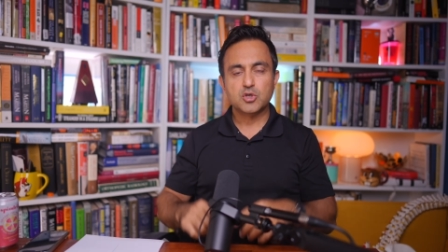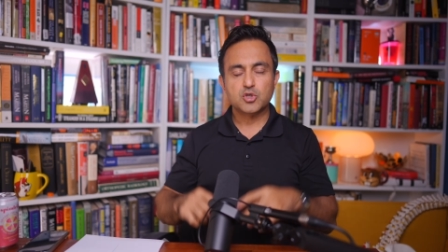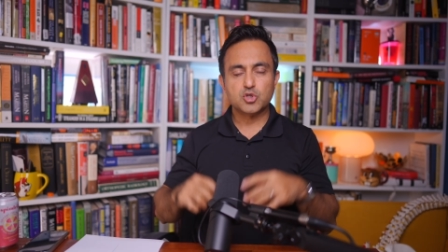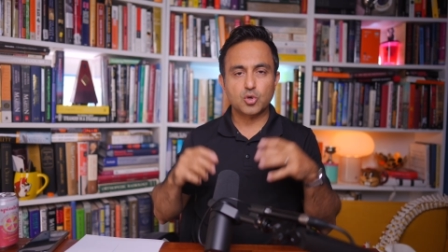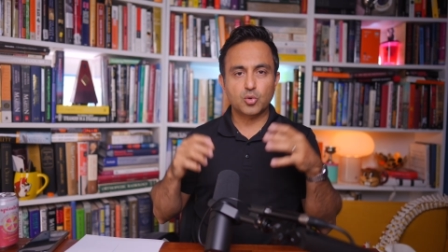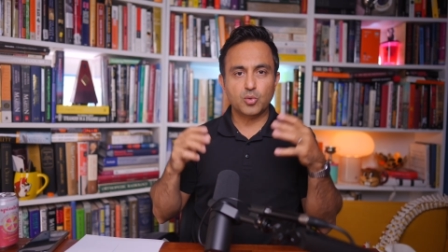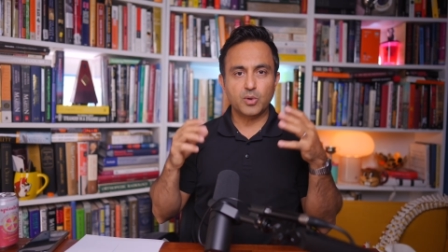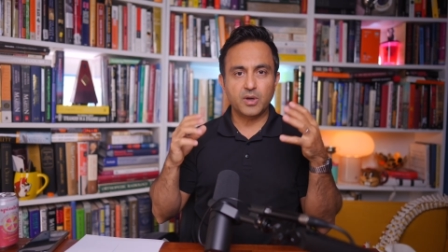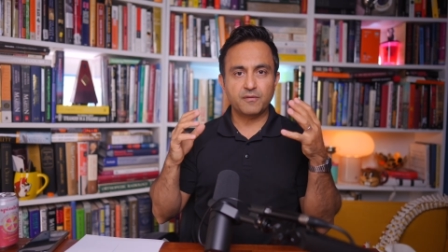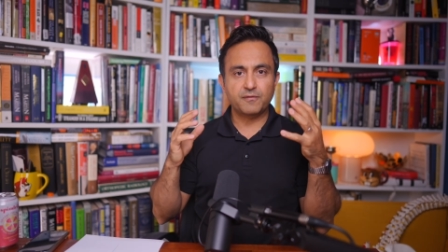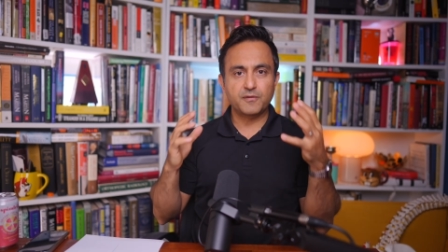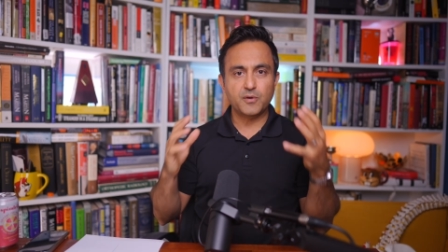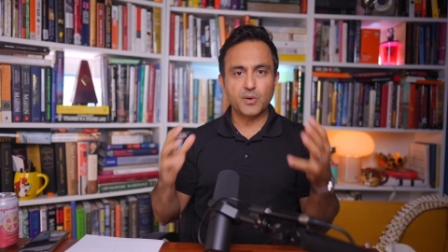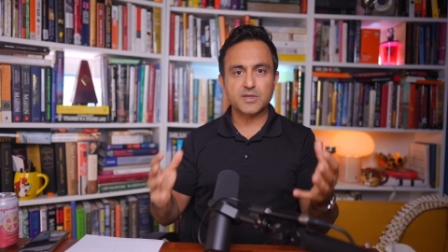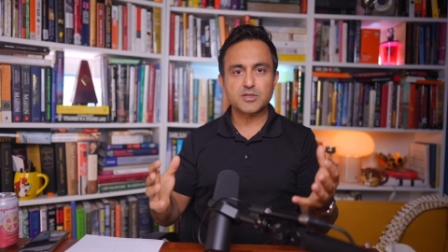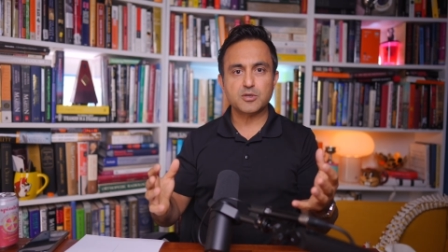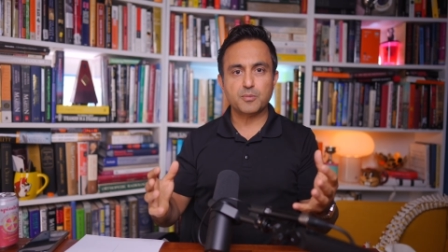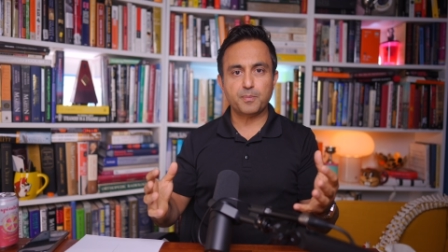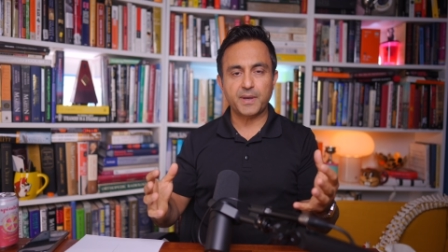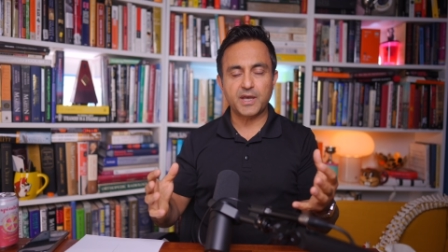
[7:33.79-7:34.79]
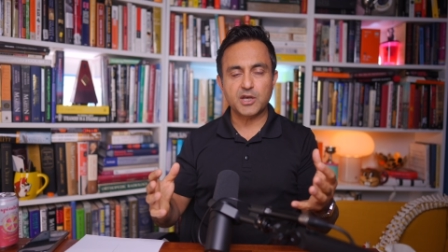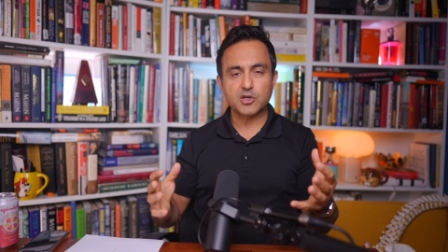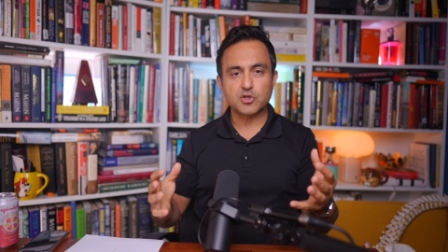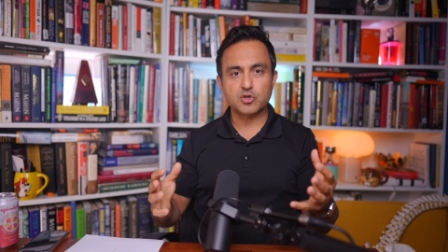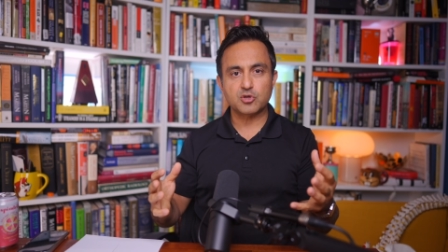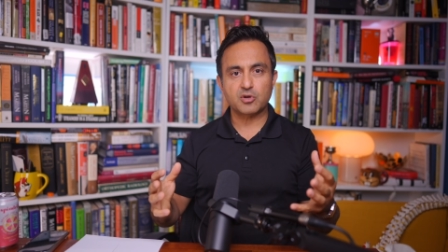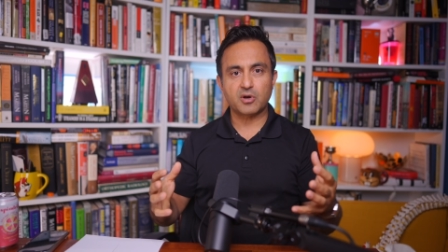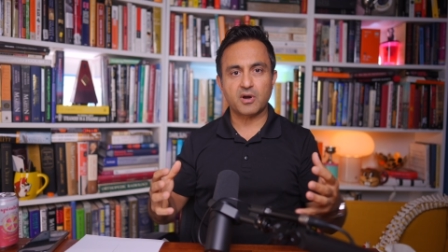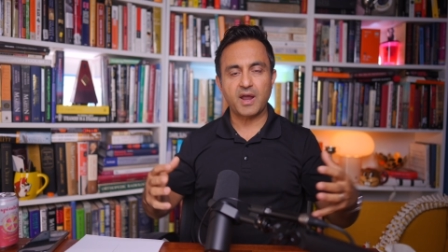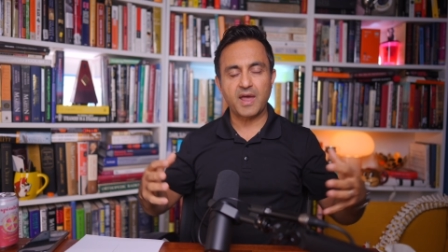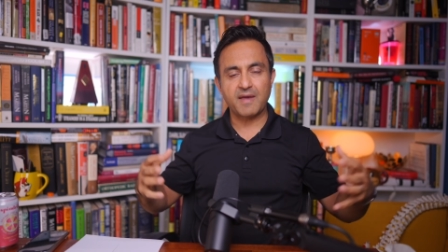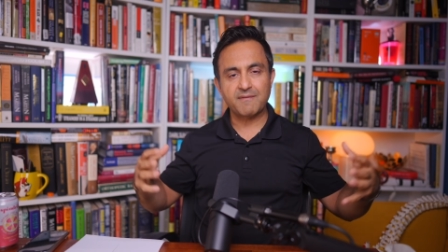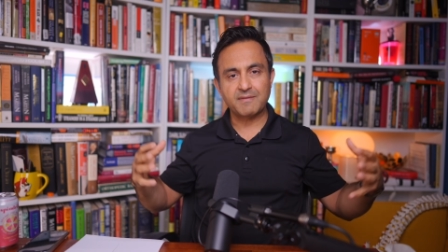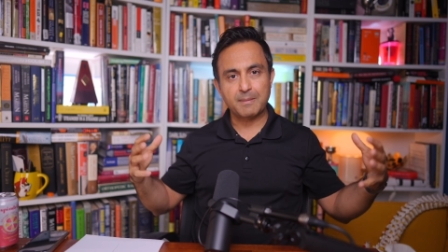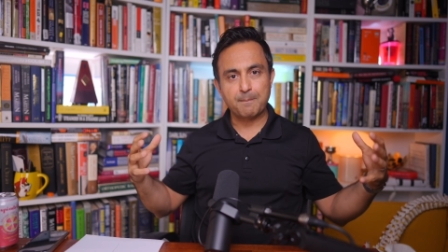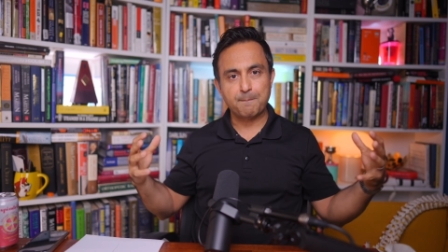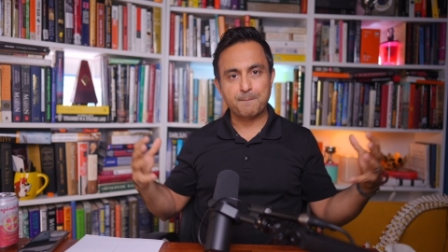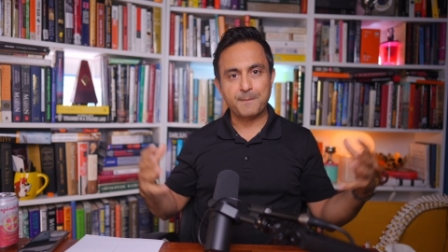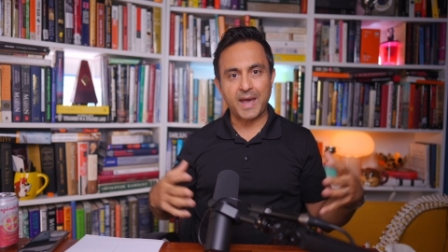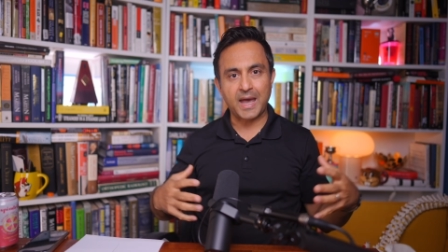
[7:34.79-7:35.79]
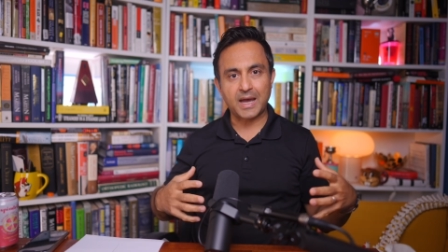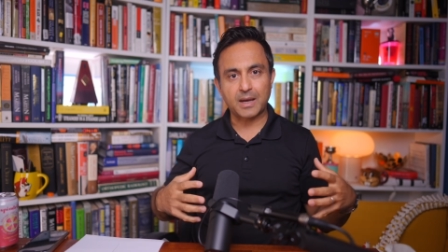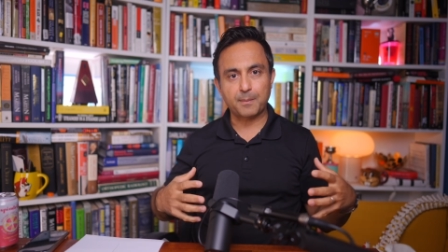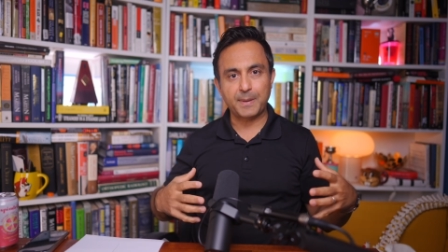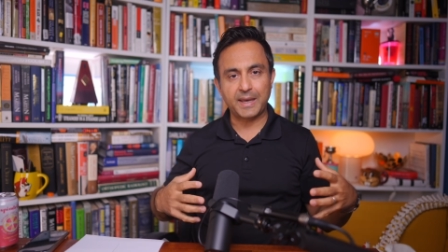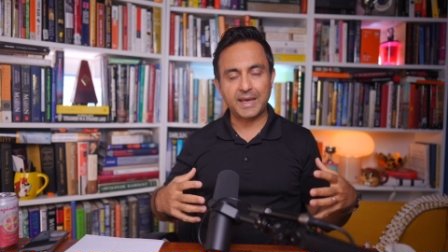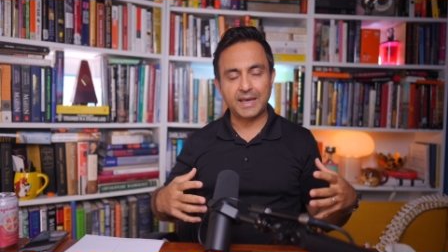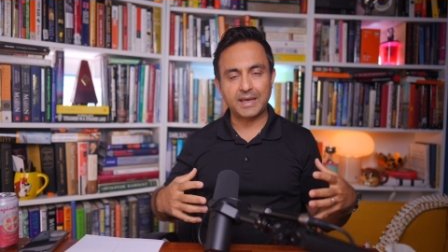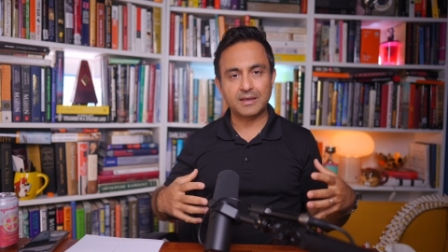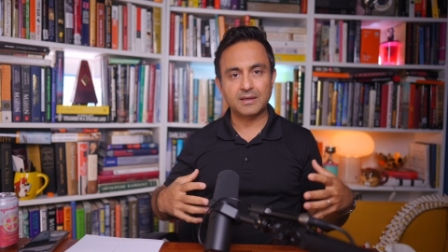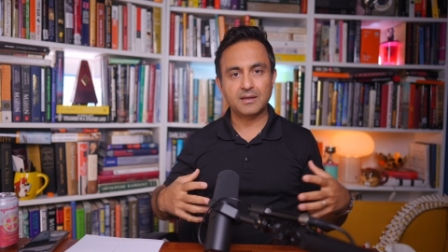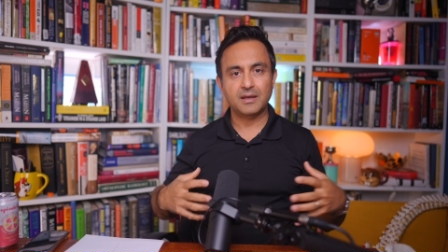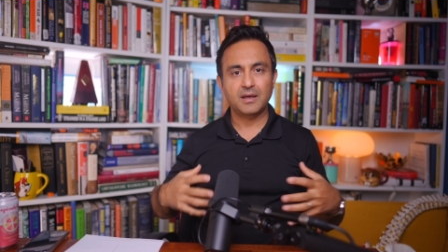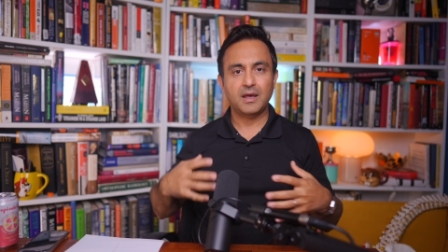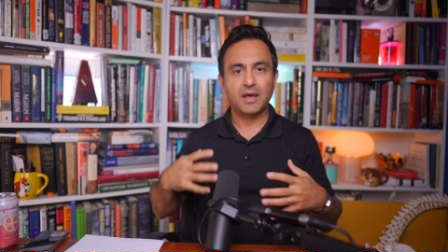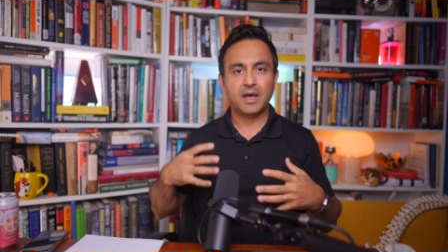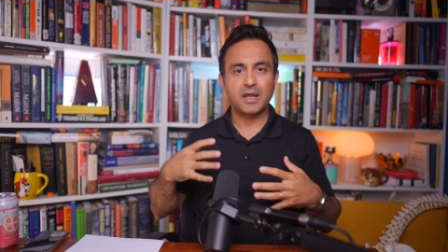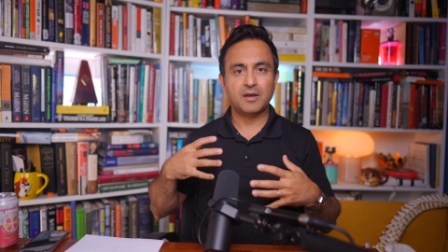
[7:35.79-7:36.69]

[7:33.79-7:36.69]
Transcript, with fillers: So if you as a patient are having back pain,